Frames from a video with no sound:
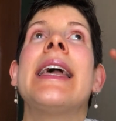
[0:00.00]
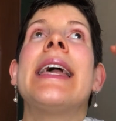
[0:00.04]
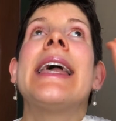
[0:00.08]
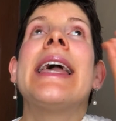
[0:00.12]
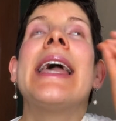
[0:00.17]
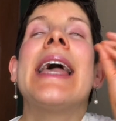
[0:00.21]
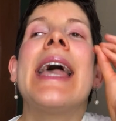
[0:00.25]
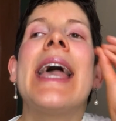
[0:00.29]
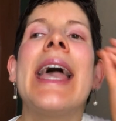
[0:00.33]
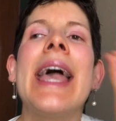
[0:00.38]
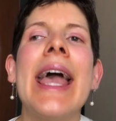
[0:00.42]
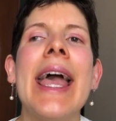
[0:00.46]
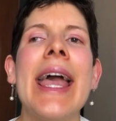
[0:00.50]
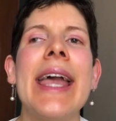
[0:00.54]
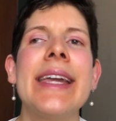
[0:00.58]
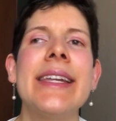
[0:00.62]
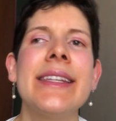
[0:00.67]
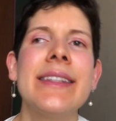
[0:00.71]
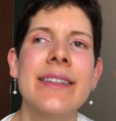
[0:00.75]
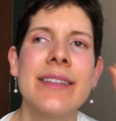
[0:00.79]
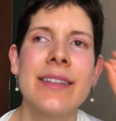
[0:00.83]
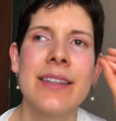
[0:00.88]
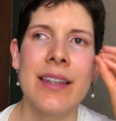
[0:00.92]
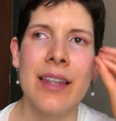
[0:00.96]

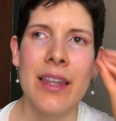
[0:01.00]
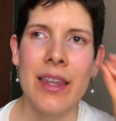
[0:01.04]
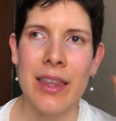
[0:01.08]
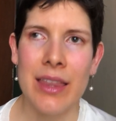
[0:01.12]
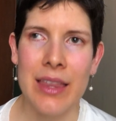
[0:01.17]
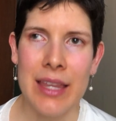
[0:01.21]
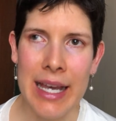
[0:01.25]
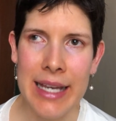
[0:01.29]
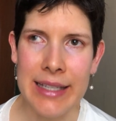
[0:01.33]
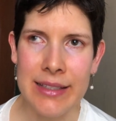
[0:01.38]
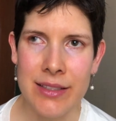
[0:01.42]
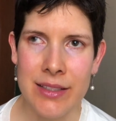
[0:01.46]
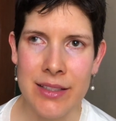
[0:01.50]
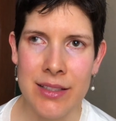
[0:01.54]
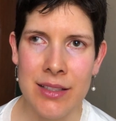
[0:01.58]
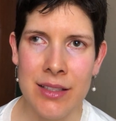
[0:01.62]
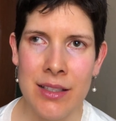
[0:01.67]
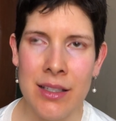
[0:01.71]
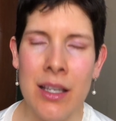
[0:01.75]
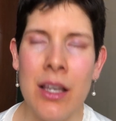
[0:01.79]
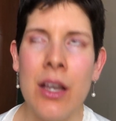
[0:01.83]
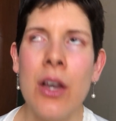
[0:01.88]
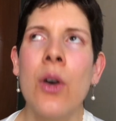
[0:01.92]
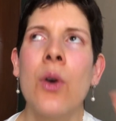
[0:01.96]
hate that.
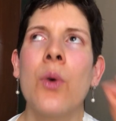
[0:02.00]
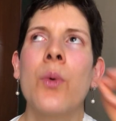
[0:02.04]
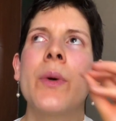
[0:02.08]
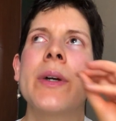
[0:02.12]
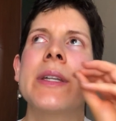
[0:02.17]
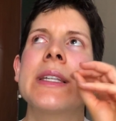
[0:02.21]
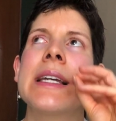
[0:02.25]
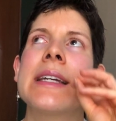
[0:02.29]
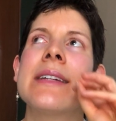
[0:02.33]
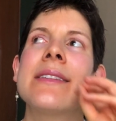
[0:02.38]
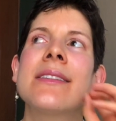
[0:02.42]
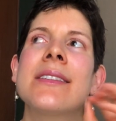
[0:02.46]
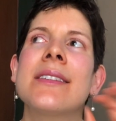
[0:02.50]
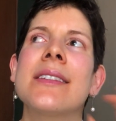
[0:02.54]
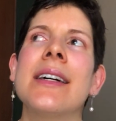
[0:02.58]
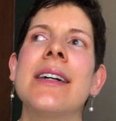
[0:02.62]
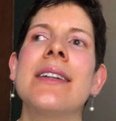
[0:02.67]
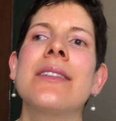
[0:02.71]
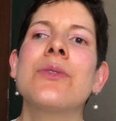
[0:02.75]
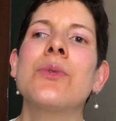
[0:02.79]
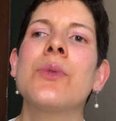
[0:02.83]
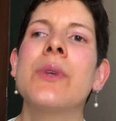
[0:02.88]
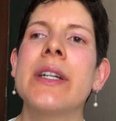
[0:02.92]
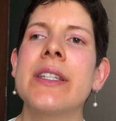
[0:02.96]
When I
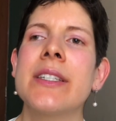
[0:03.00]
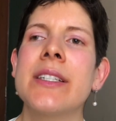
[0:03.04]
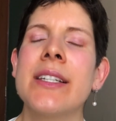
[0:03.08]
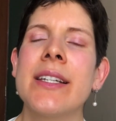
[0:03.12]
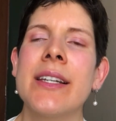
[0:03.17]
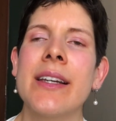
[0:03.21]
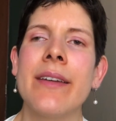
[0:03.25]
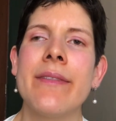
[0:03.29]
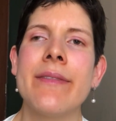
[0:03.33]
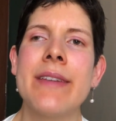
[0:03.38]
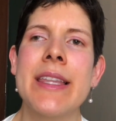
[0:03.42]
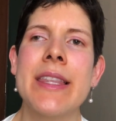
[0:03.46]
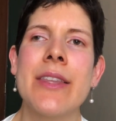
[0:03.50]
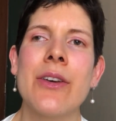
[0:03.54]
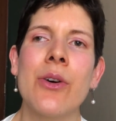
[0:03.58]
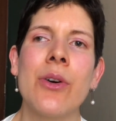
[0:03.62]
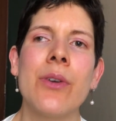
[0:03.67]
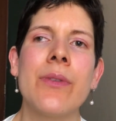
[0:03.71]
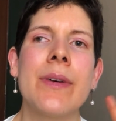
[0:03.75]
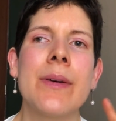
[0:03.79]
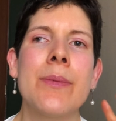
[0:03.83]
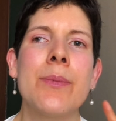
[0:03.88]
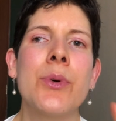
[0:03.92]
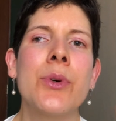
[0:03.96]
start watching a video
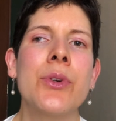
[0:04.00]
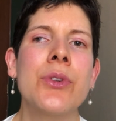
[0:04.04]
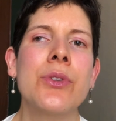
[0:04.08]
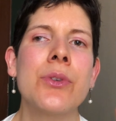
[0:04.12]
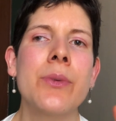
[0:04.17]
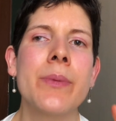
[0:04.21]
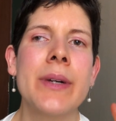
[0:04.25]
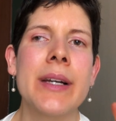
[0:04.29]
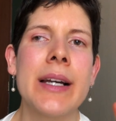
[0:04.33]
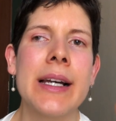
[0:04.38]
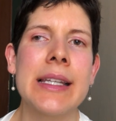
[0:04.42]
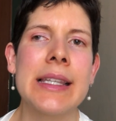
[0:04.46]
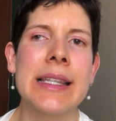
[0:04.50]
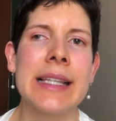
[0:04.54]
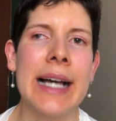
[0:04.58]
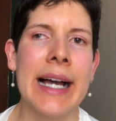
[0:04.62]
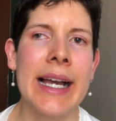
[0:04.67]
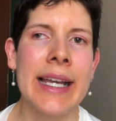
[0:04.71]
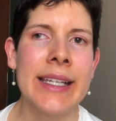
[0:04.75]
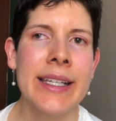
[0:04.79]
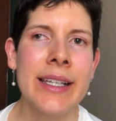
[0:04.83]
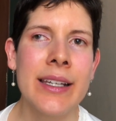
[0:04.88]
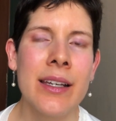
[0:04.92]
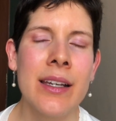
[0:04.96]
of a booktuber I
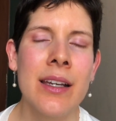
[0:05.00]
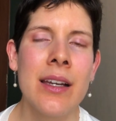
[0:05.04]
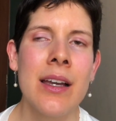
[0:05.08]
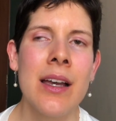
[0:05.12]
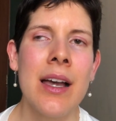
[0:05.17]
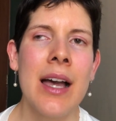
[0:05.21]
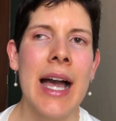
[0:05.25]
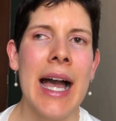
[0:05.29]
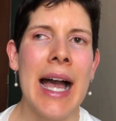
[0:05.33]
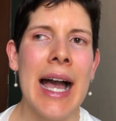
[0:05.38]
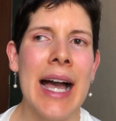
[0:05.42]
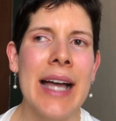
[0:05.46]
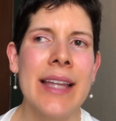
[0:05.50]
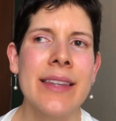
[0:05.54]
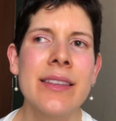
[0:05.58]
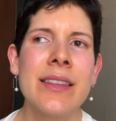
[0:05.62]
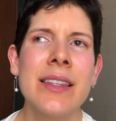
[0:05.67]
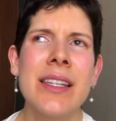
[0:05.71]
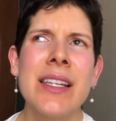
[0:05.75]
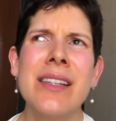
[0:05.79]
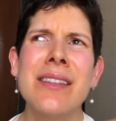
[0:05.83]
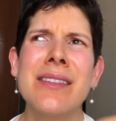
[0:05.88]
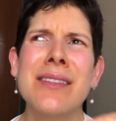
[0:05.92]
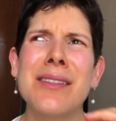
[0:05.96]
like and
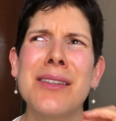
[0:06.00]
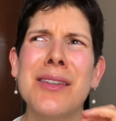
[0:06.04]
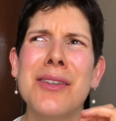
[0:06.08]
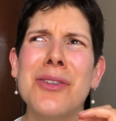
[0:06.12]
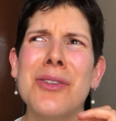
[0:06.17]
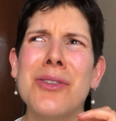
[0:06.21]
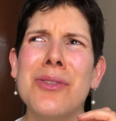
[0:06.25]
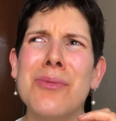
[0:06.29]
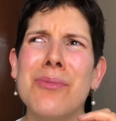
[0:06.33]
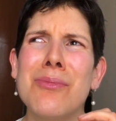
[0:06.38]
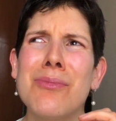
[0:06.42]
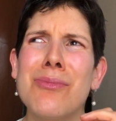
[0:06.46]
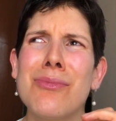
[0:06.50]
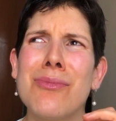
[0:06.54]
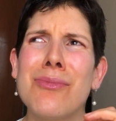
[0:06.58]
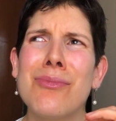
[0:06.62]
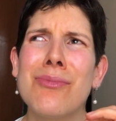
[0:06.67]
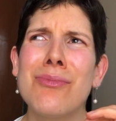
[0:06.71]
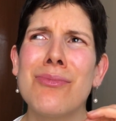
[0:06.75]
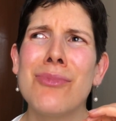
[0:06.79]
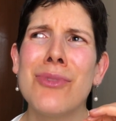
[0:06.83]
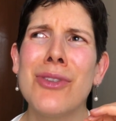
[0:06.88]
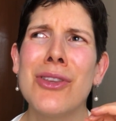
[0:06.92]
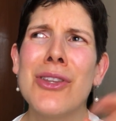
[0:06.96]
this
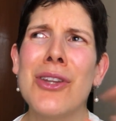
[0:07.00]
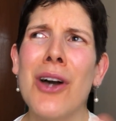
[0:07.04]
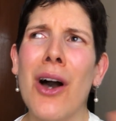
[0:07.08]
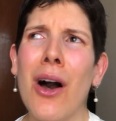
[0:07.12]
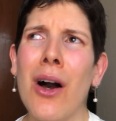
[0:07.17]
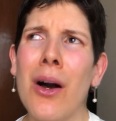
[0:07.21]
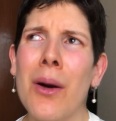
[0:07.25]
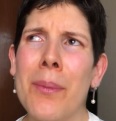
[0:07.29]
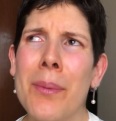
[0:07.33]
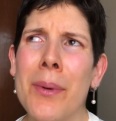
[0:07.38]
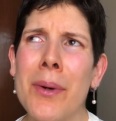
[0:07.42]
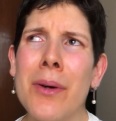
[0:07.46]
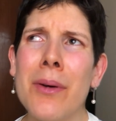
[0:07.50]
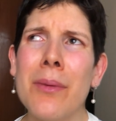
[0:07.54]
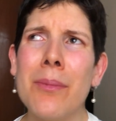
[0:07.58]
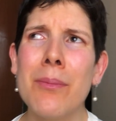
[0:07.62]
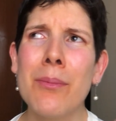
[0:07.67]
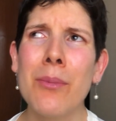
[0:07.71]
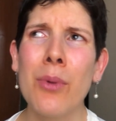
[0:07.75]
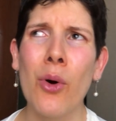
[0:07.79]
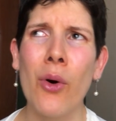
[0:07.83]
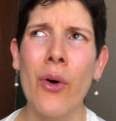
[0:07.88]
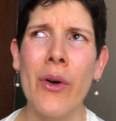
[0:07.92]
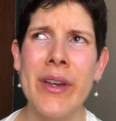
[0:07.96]
dub
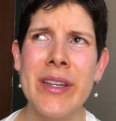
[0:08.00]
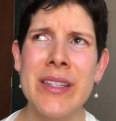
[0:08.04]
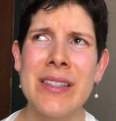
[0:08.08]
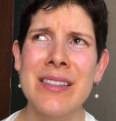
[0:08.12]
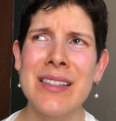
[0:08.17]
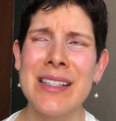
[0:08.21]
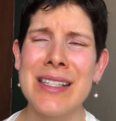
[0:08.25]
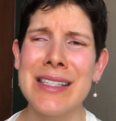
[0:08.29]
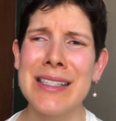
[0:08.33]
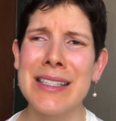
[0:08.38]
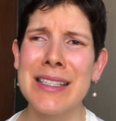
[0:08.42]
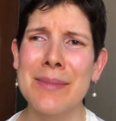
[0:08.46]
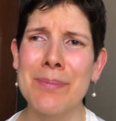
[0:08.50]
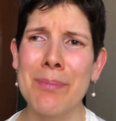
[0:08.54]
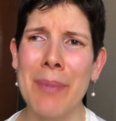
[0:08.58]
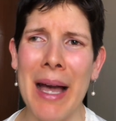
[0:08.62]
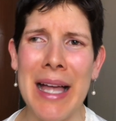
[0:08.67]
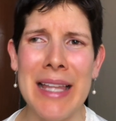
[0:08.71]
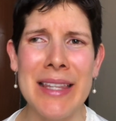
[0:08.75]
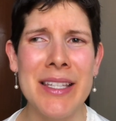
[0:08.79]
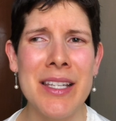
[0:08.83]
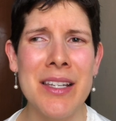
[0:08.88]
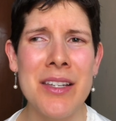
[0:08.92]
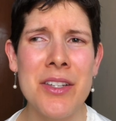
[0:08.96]
voice in
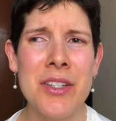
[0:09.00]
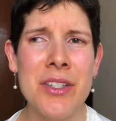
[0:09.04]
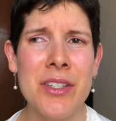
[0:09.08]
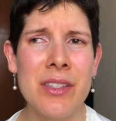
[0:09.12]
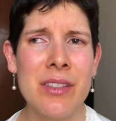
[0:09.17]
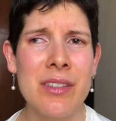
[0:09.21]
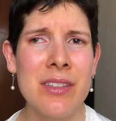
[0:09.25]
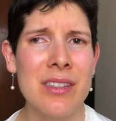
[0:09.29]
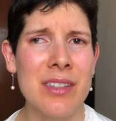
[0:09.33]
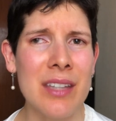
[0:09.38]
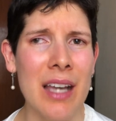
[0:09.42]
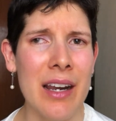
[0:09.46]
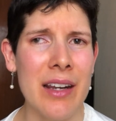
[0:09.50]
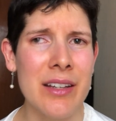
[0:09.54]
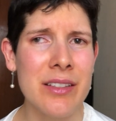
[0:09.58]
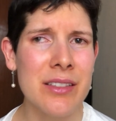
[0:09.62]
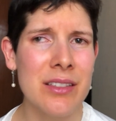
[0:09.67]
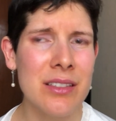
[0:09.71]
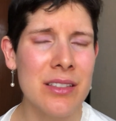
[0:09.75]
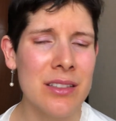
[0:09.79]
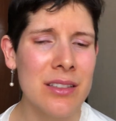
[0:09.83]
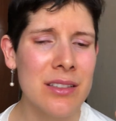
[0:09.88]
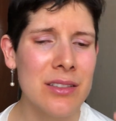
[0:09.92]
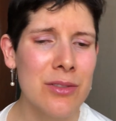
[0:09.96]
Spanish
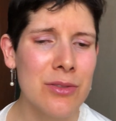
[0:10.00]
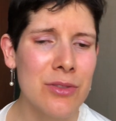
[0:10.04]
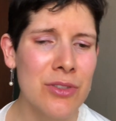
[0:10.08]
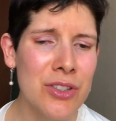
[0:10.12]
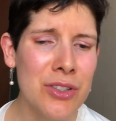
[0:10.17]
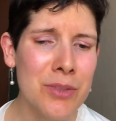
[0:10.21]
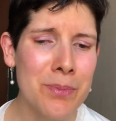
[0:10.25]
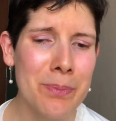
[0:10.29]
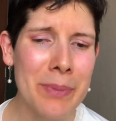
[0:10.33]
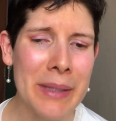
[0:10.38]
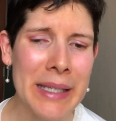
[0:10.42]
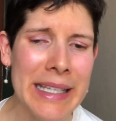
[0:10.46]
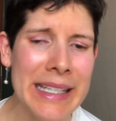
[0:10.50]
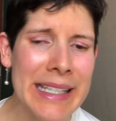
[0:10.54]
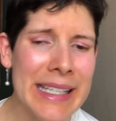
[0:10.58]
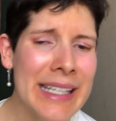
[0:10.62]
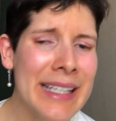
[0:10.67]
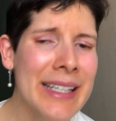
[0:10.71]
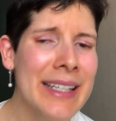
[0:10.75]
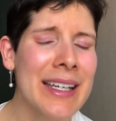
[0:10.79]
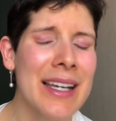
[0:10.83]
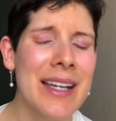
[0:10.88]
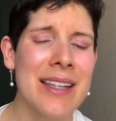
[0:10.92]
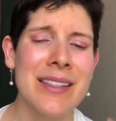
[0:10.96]
starts
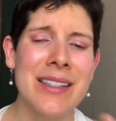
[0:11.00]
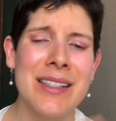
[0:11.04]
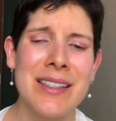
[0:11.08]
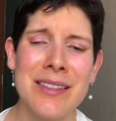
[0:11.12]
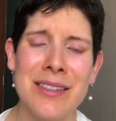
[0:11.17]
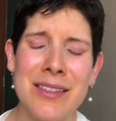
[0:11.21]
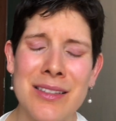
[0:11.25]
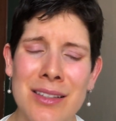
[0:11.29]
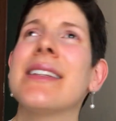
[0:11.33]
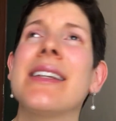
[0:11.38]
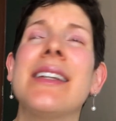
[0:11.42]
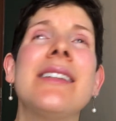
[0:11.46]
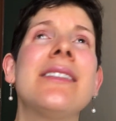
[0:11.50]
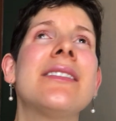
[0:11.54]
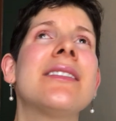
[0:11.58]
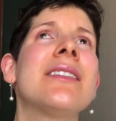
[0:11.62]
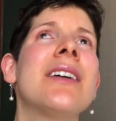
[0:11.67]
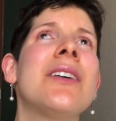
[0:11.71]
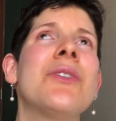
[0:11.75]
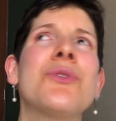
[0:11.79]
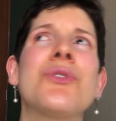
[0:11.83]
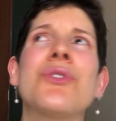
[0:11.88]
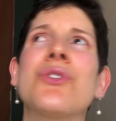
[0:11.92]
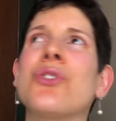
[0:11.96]
speaking and it
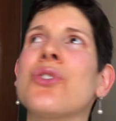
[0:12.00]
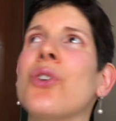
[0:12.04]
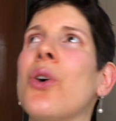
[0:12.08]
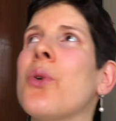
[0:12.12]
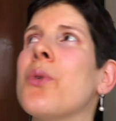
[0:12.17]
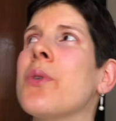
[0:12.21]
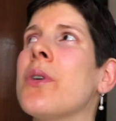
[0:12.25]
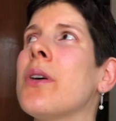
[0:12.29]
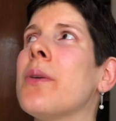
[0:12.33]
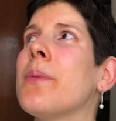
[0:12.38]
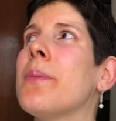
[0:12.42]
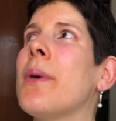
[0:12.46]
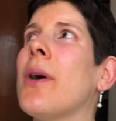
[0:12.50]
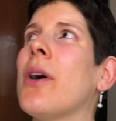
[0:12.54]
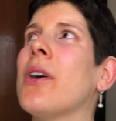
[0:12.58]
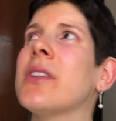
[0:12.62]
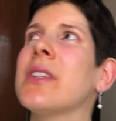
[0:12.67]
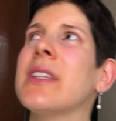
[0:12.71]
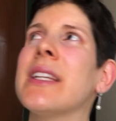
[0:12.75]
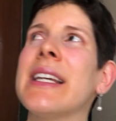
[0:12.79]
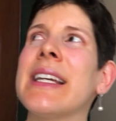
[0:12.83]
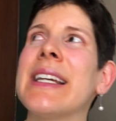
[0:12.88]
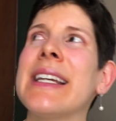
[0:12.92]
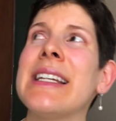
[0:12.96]
sounds so
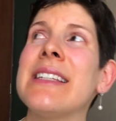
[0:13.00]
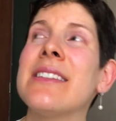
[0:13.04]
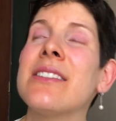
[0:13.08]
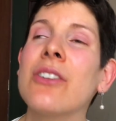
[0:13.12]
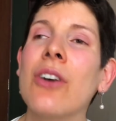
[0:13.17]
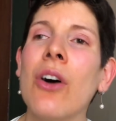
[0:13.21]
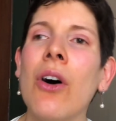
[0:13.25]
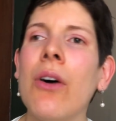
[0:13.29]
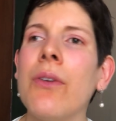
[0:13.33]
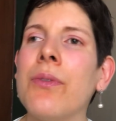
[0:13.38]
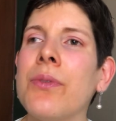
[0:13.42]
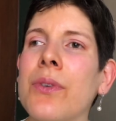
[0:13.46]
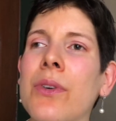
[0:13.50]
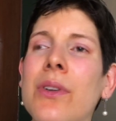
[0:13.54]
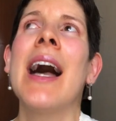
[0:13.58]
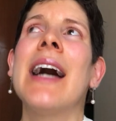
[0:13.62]
robotic, it's awful.